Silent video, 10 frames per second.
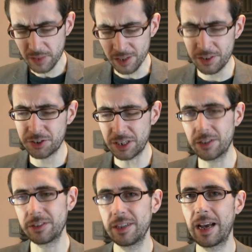this channel
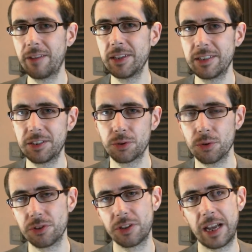did have a
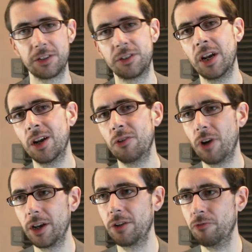Discord slash
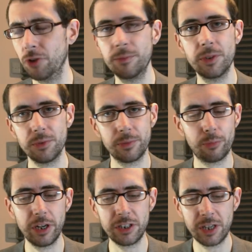Riot room that was
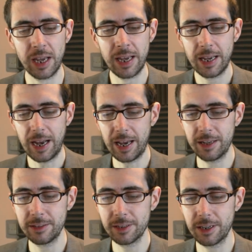bridged,
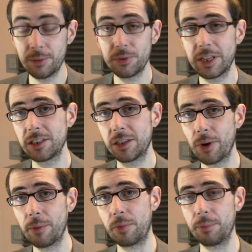and uh, it was actually quite,